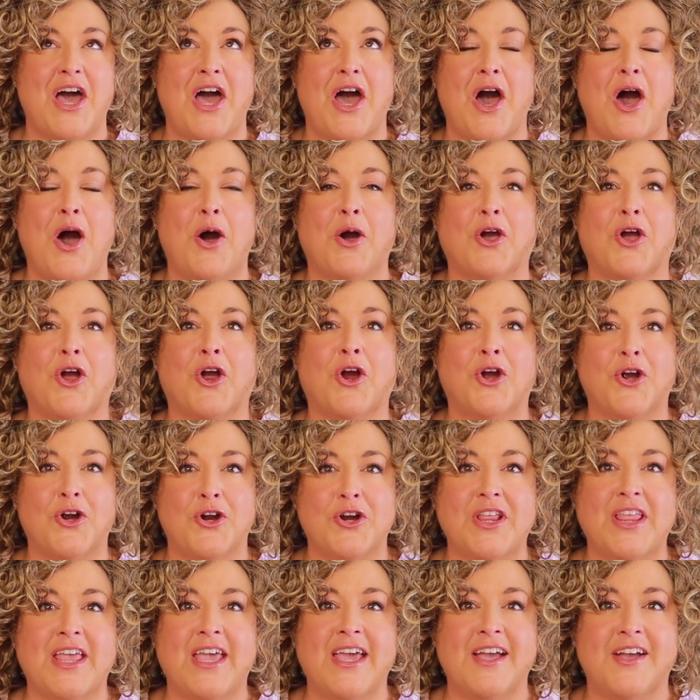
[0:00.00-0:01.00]
a
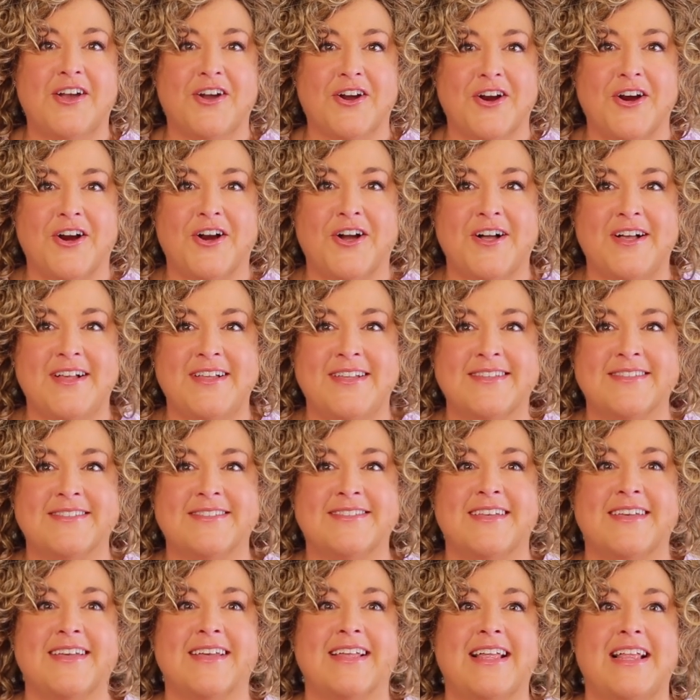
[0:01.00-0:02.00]
curly
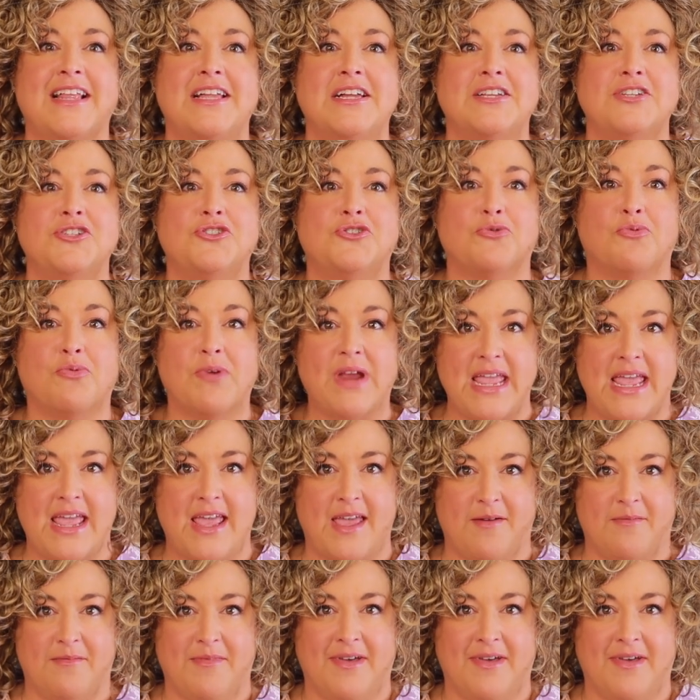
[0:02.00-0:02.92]
girl's dream